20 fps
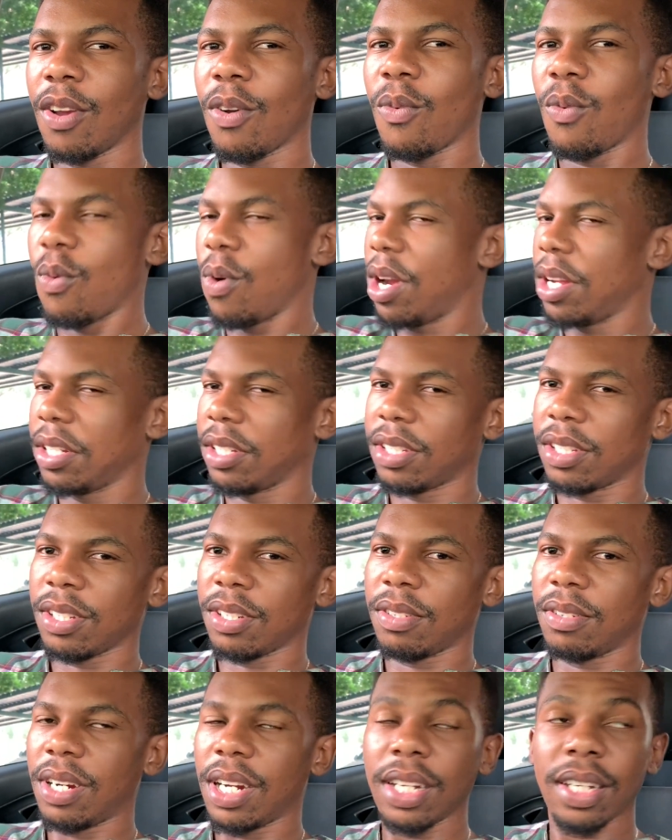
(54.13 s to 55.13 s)
want
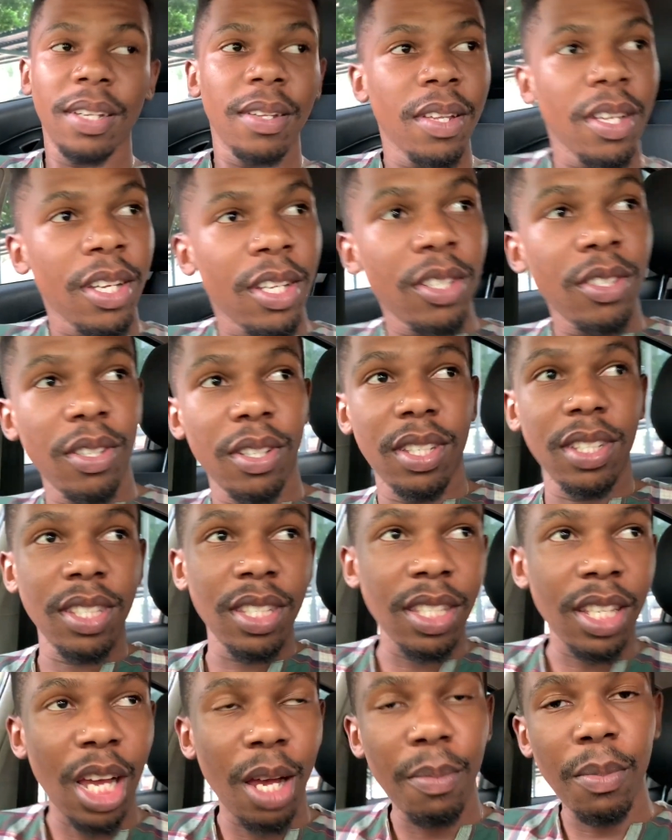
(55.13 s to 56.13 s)
right so this
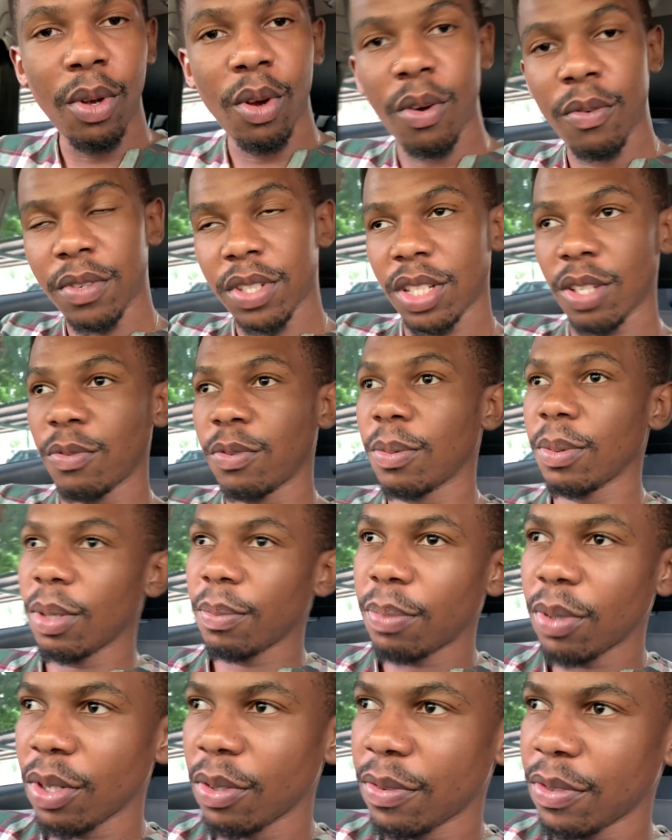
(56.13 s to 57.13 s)
is coming obviously from the
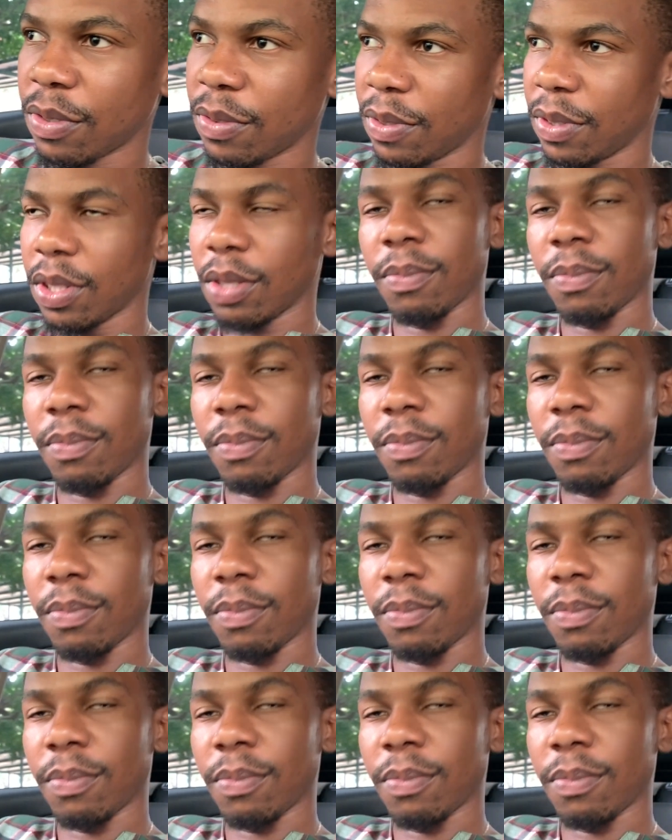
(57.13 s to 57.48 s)
previous